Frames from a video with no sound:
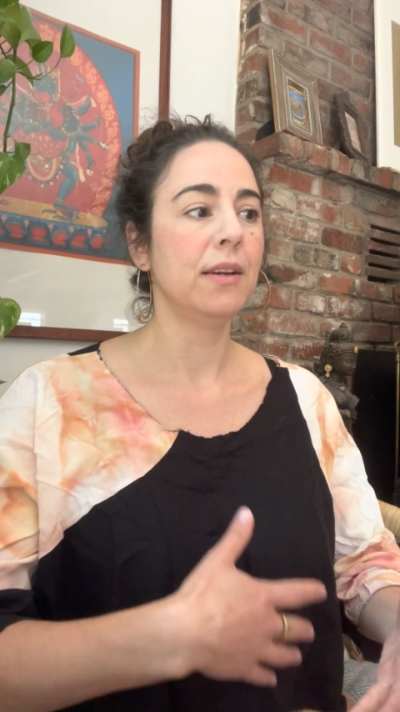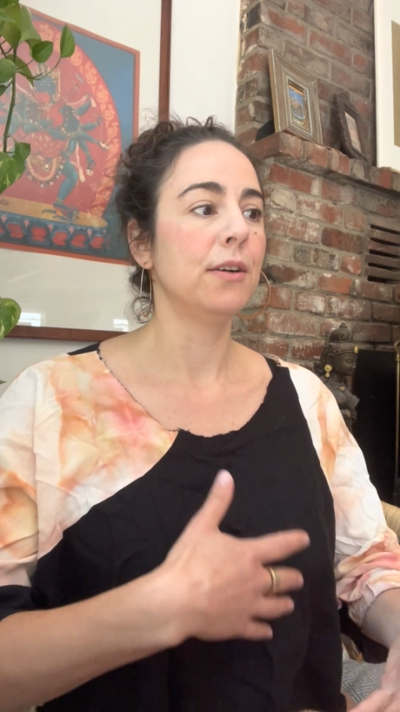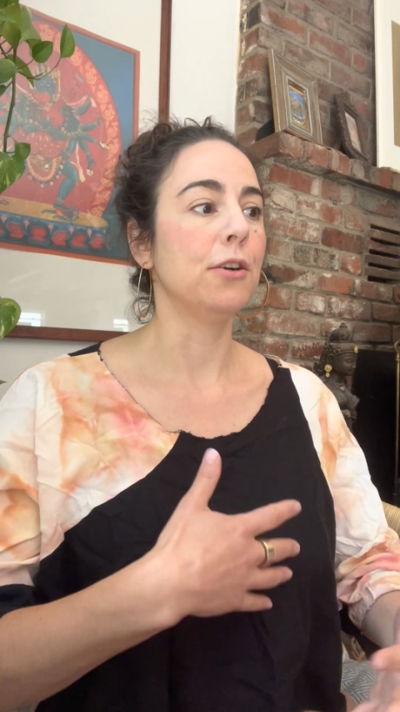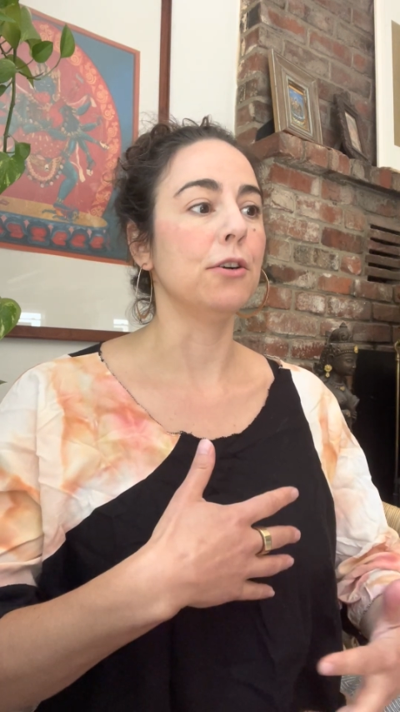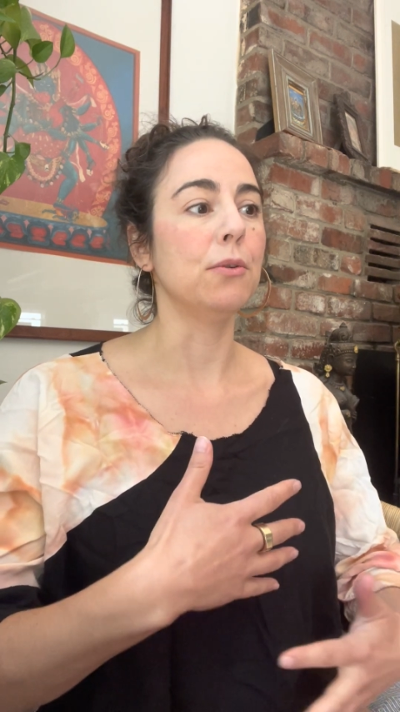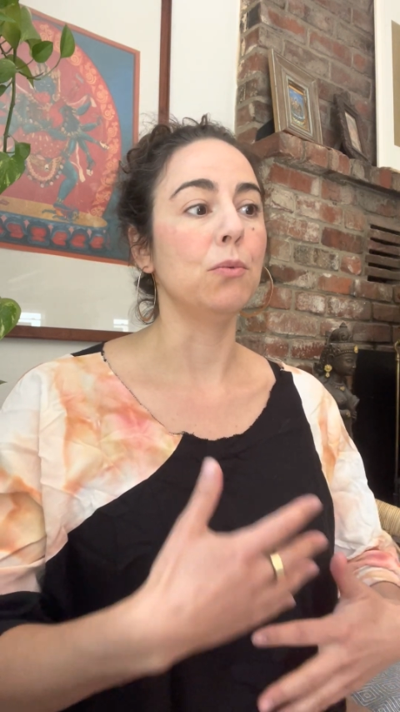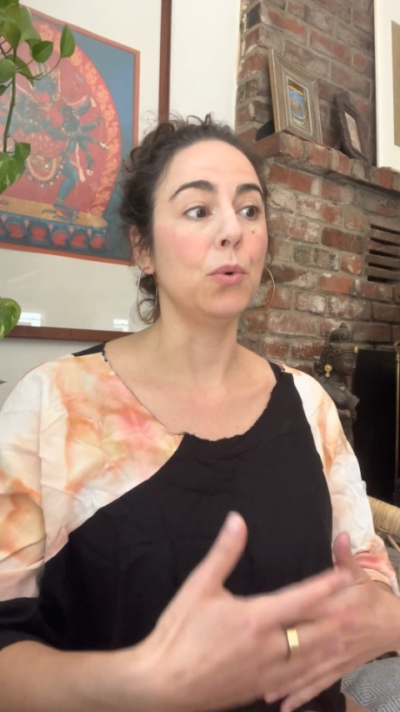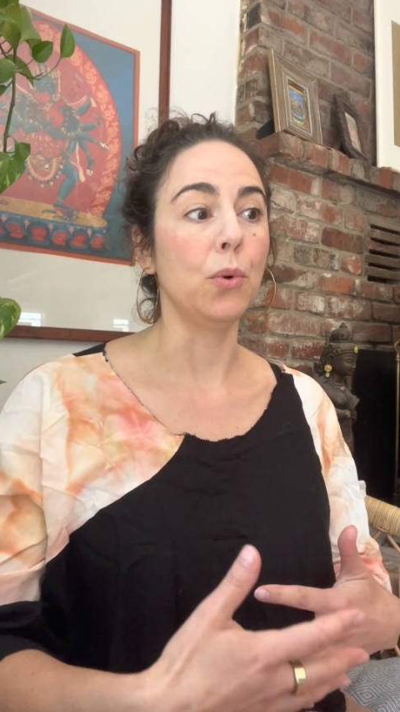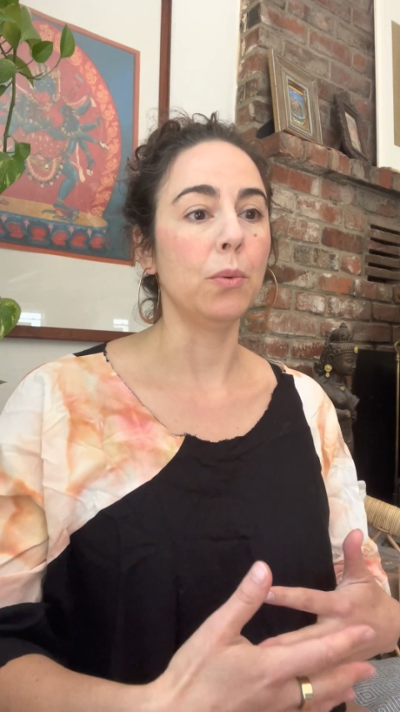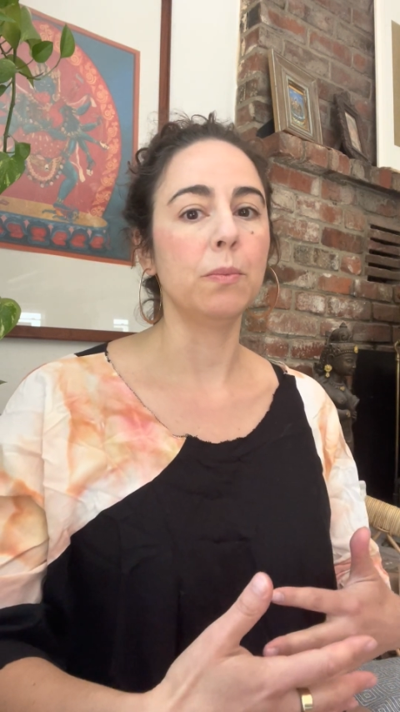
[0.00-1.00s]
her
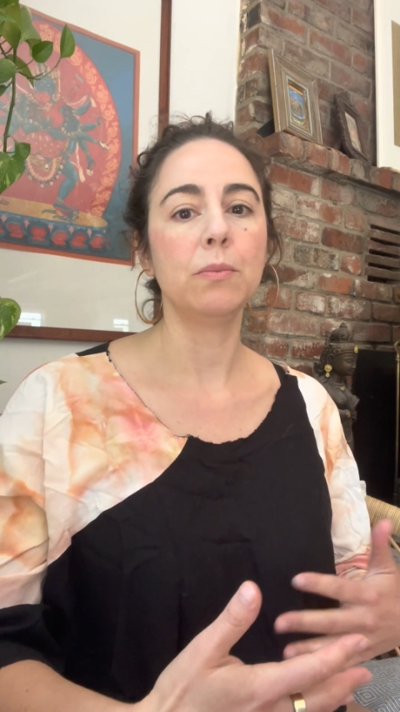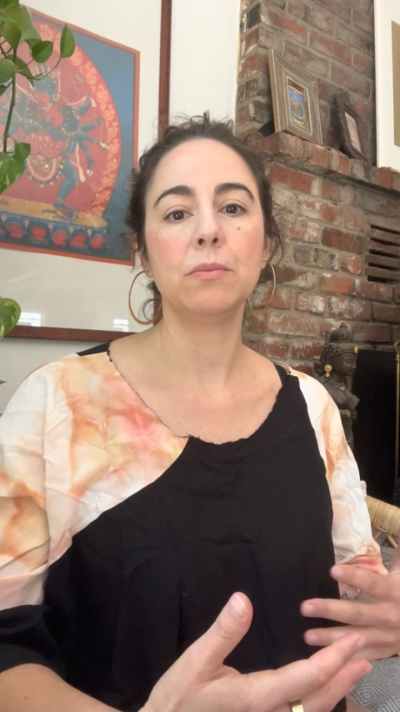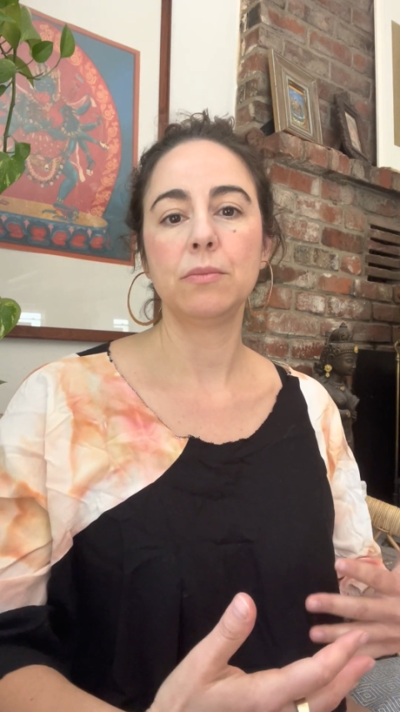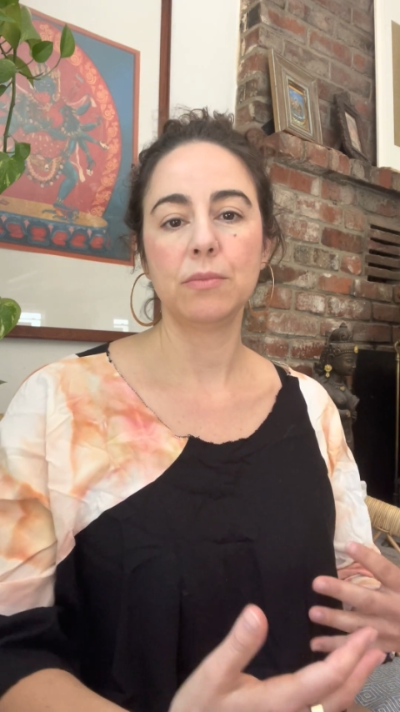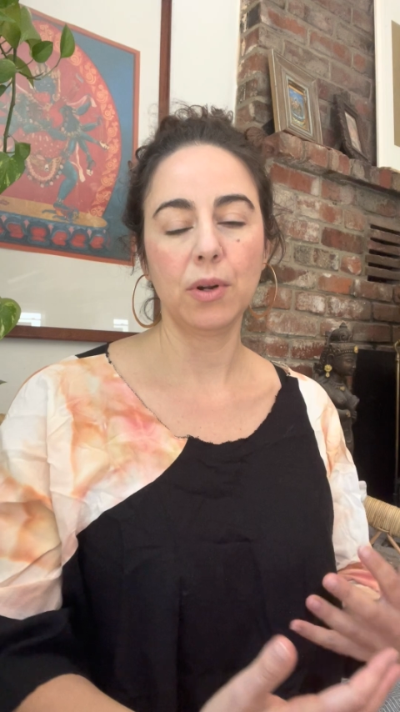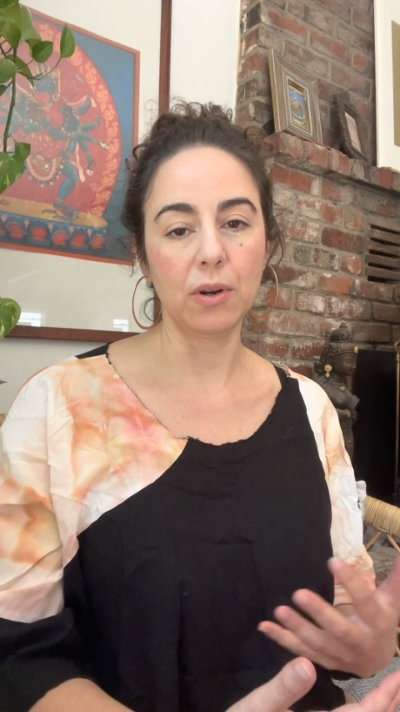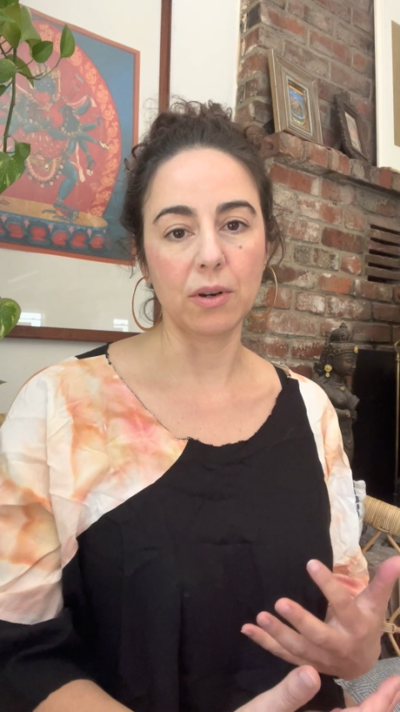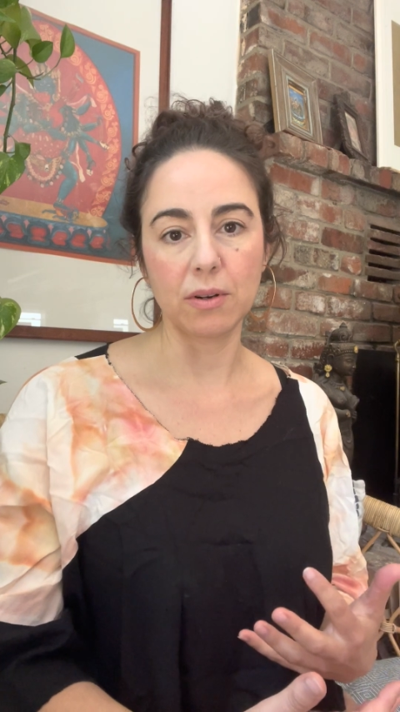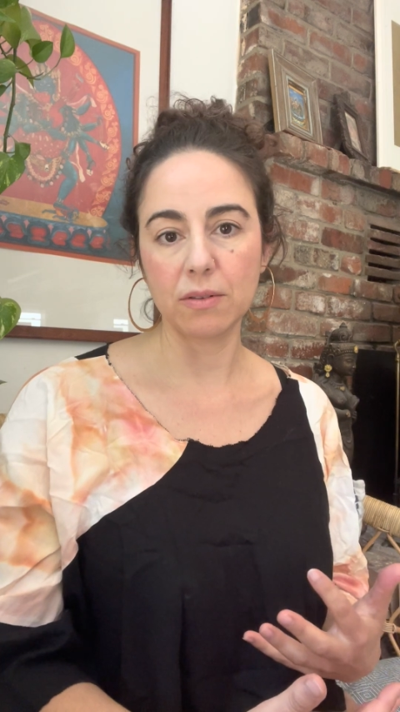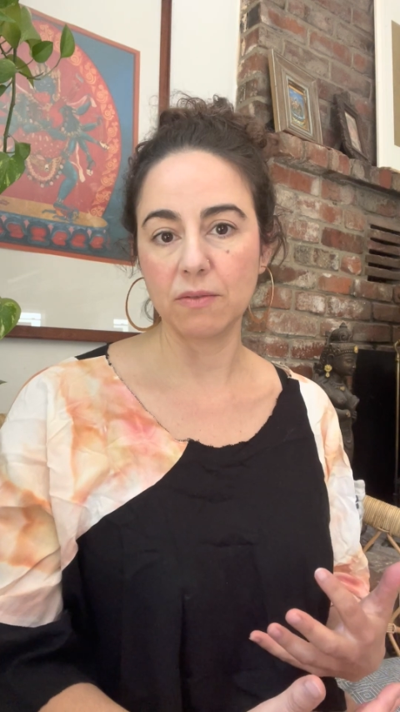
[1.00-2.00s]
womb,
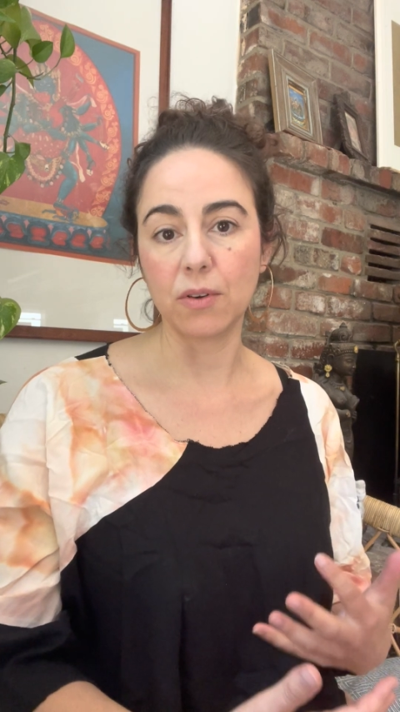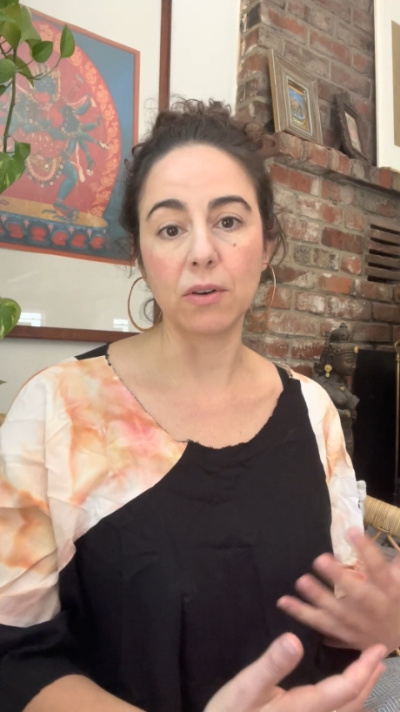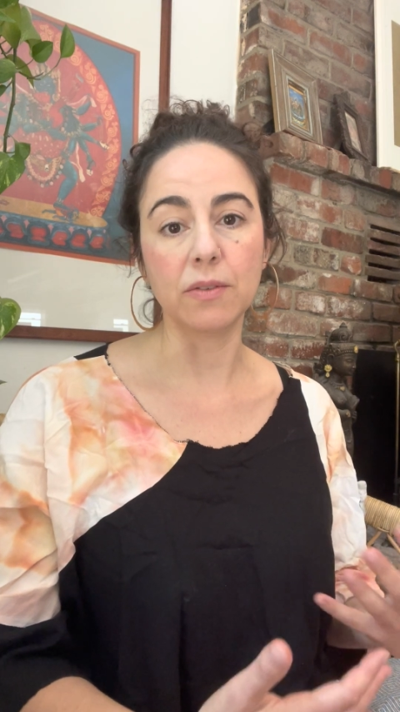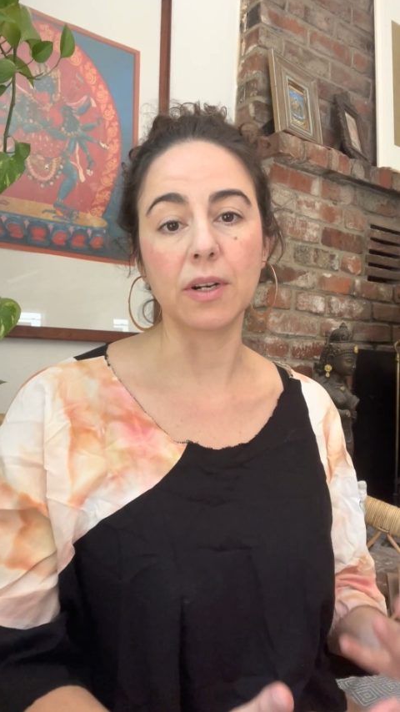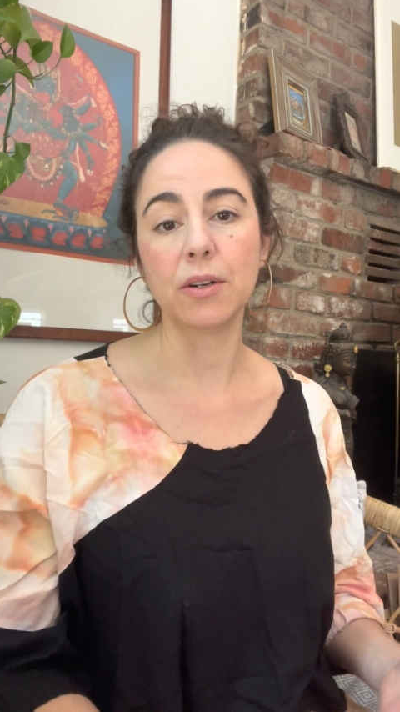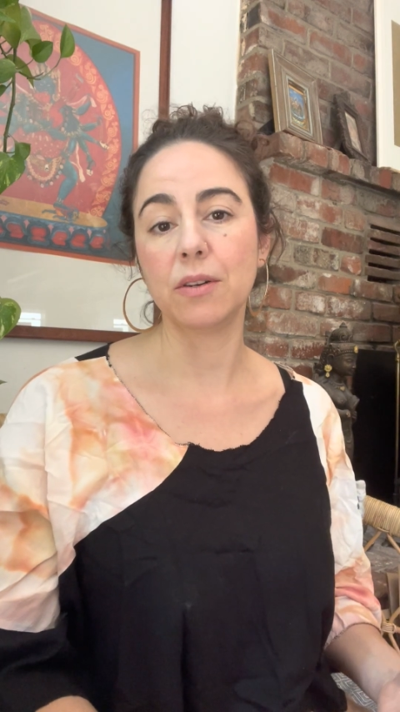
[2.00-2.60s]
her vulva,